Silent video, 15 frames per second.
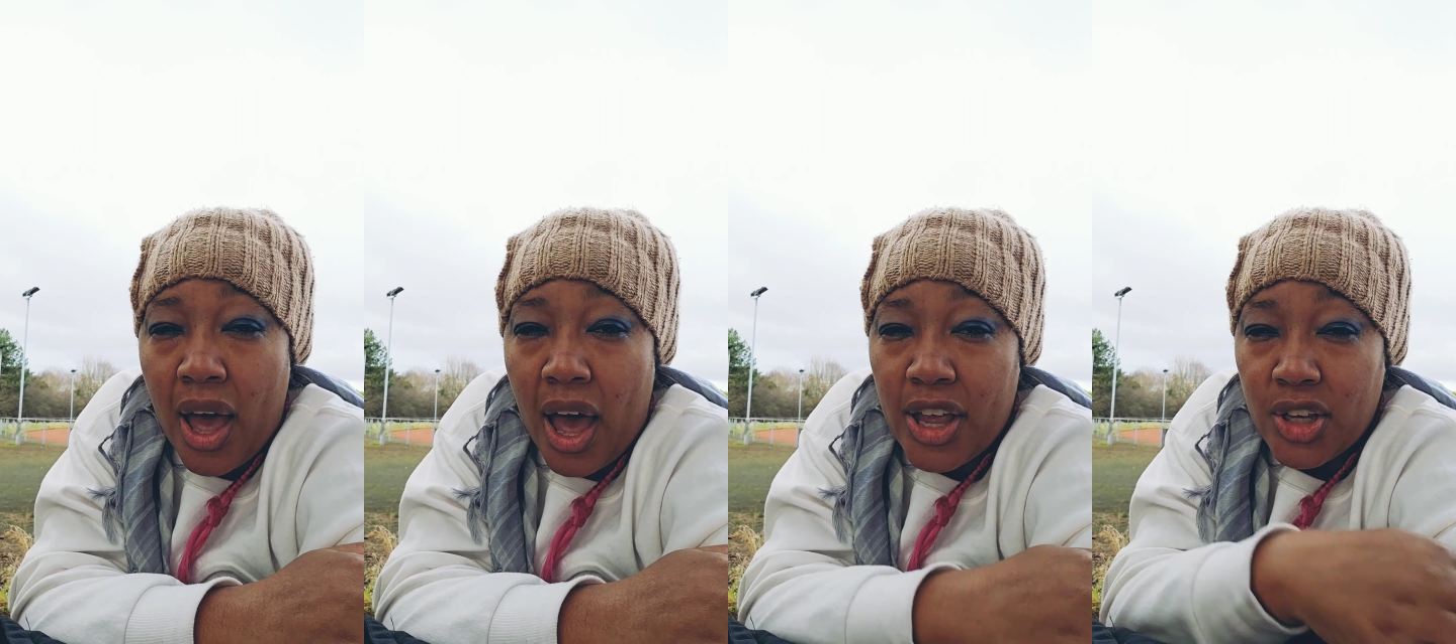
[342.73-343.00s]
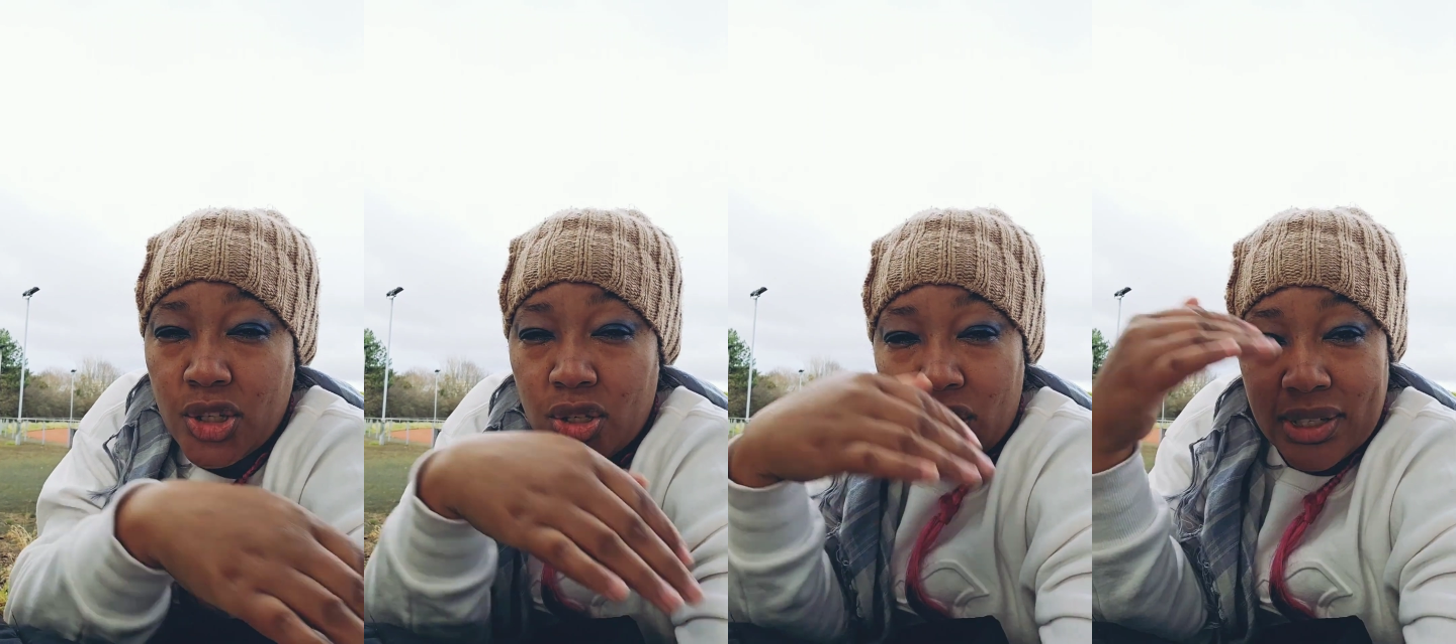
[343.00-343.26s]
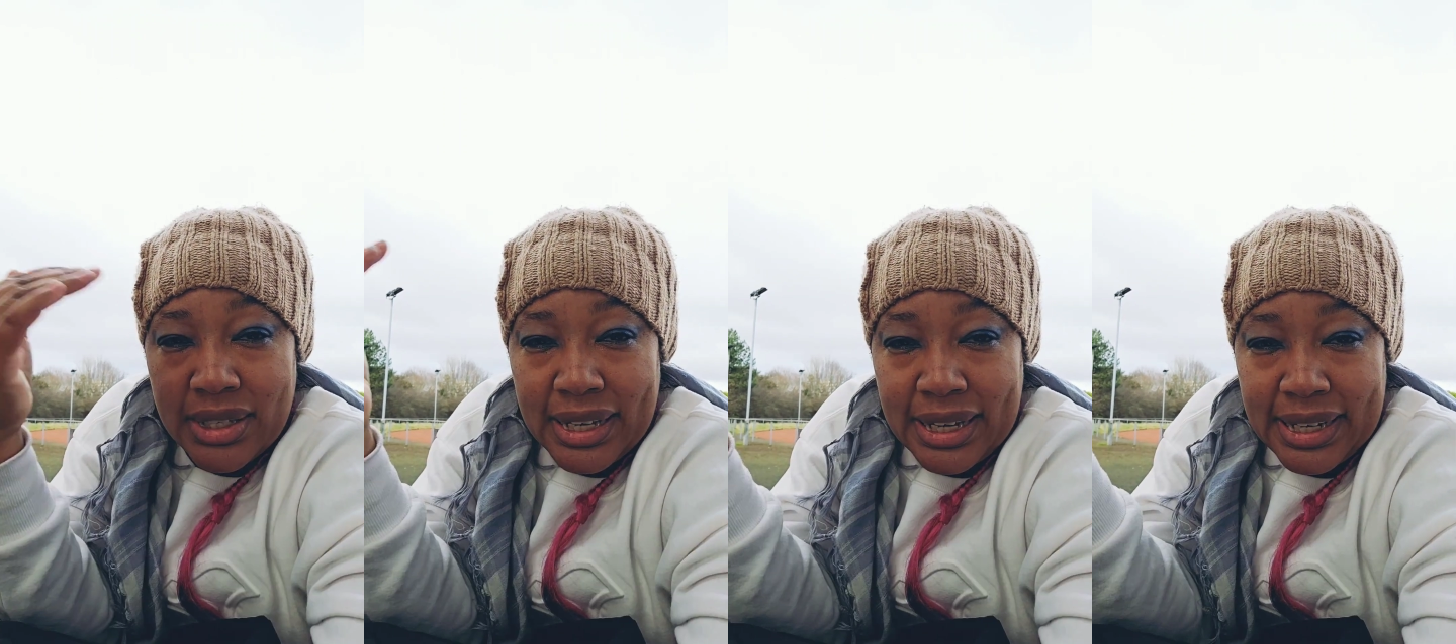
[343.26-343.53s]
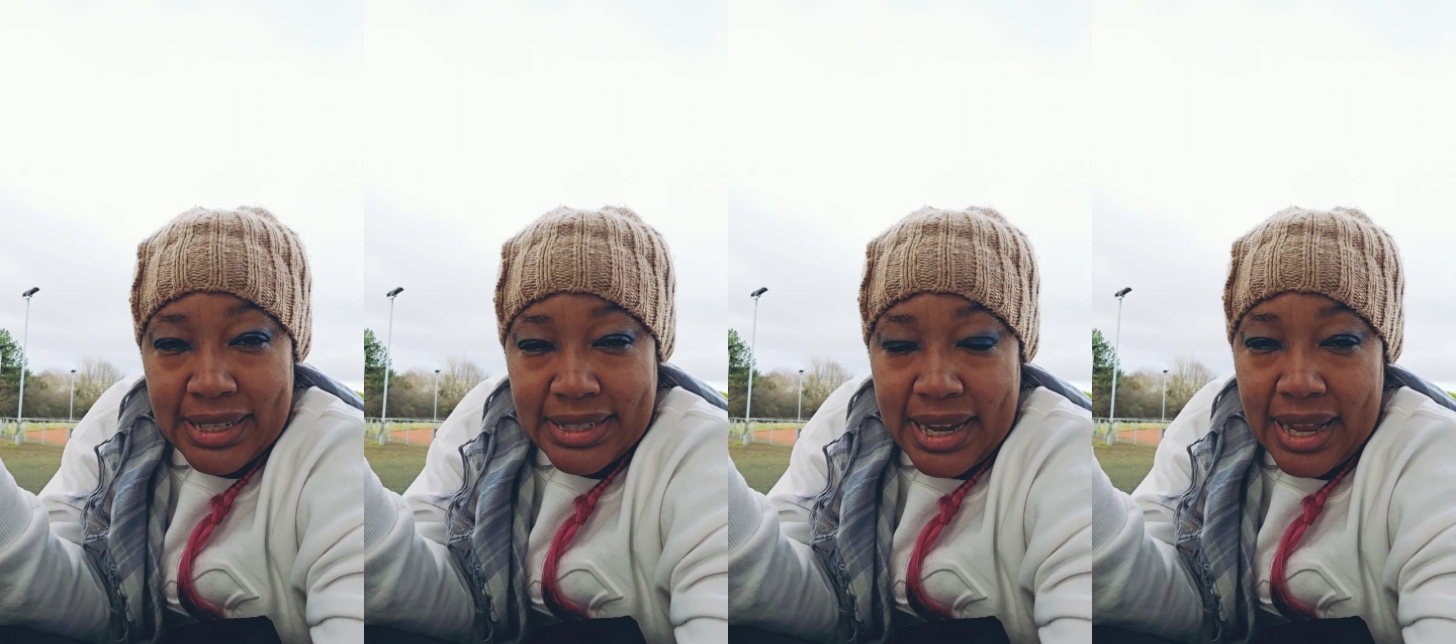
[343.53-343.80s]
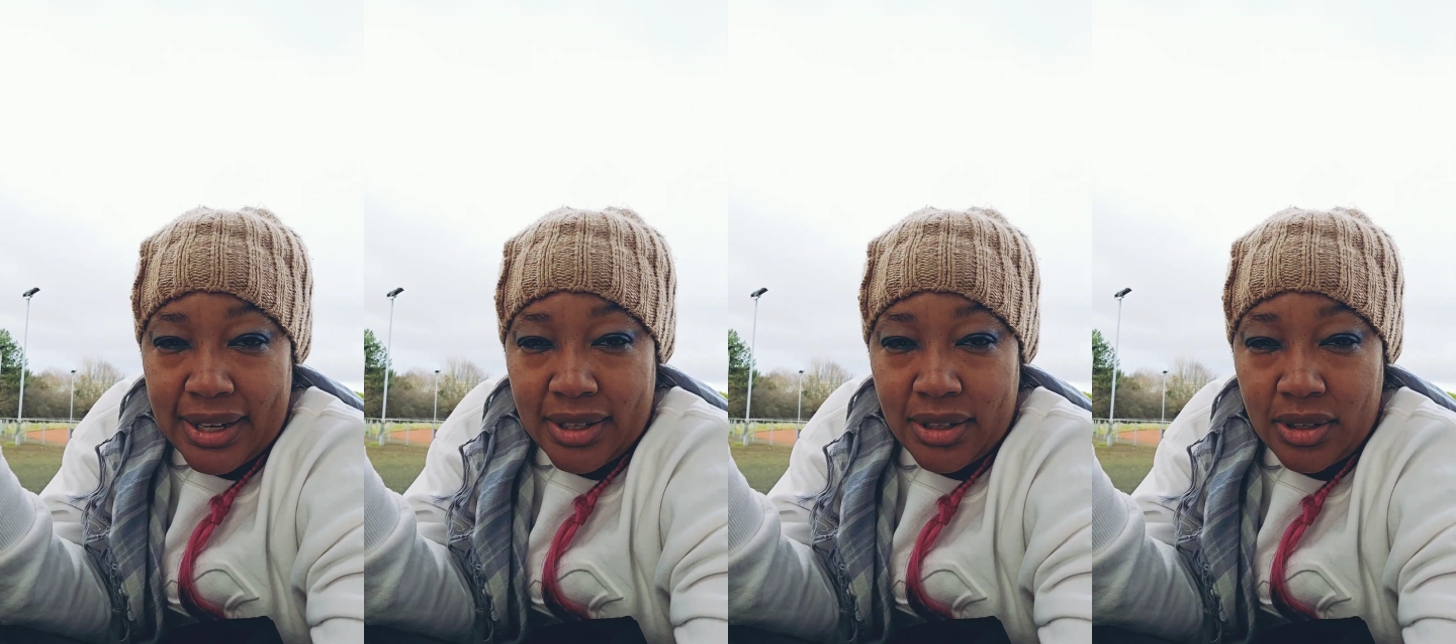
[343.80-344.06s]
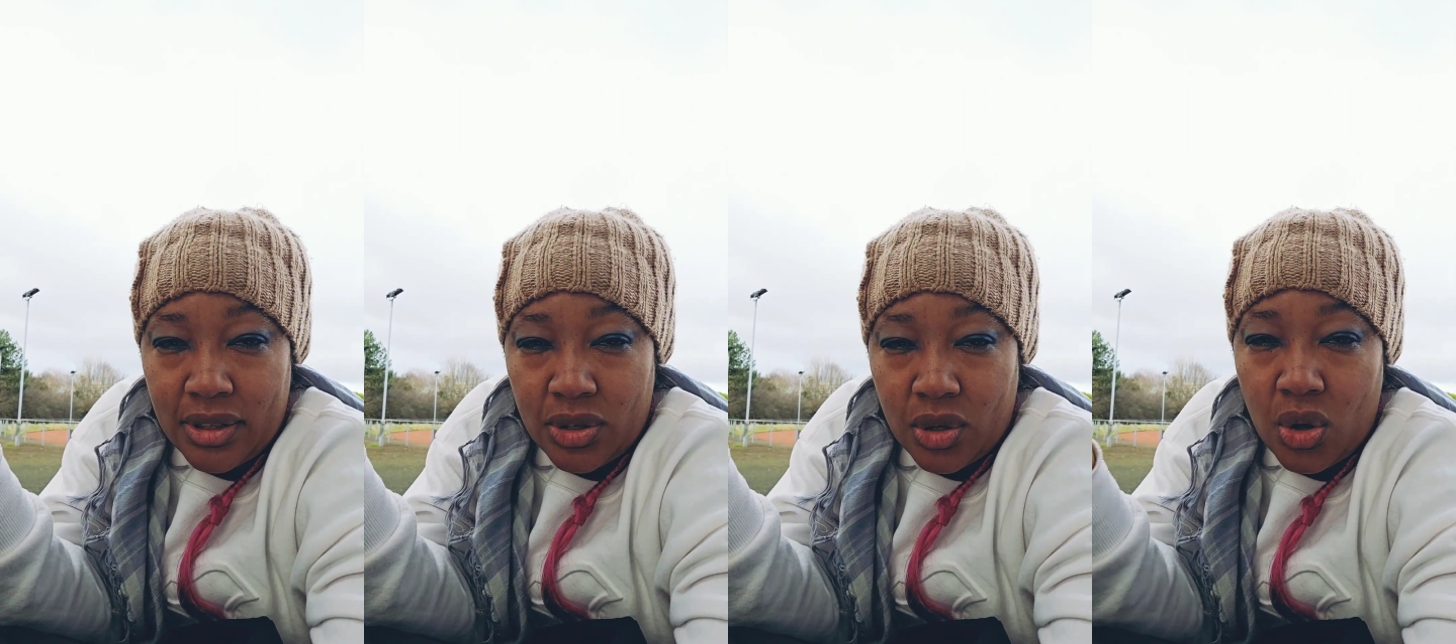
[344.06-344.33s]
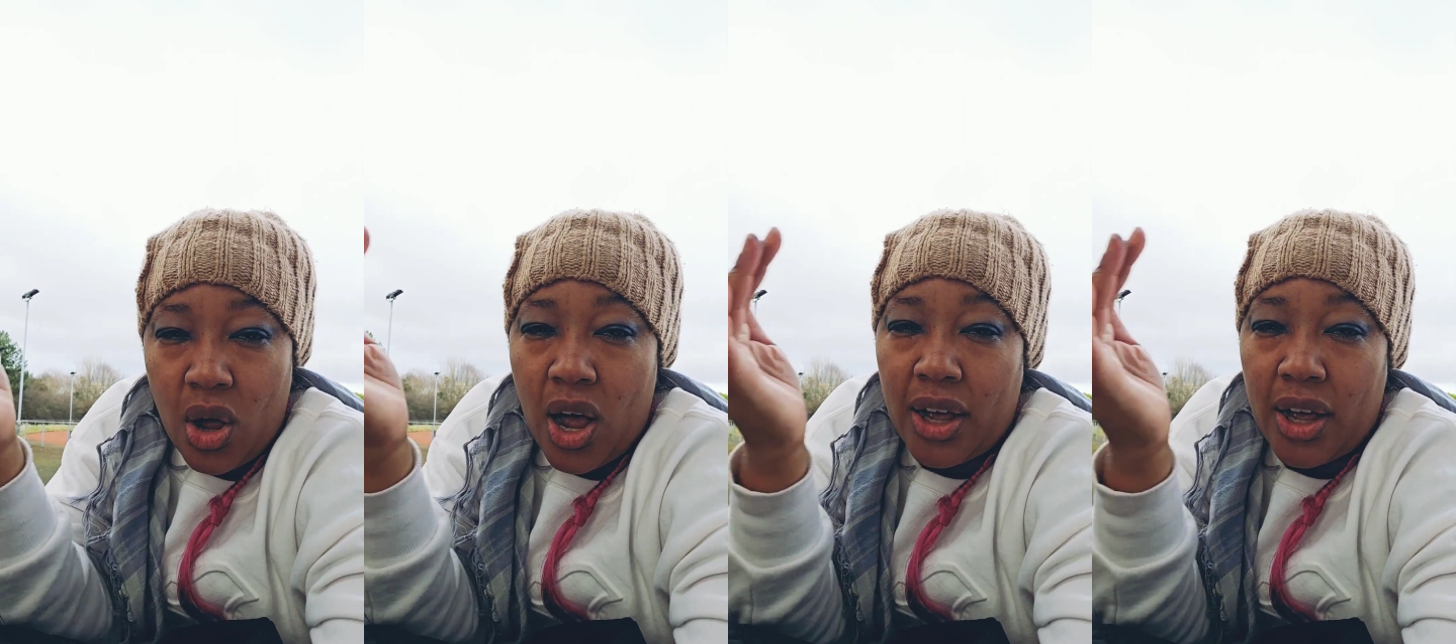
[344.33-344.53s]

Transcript: are you succeeding or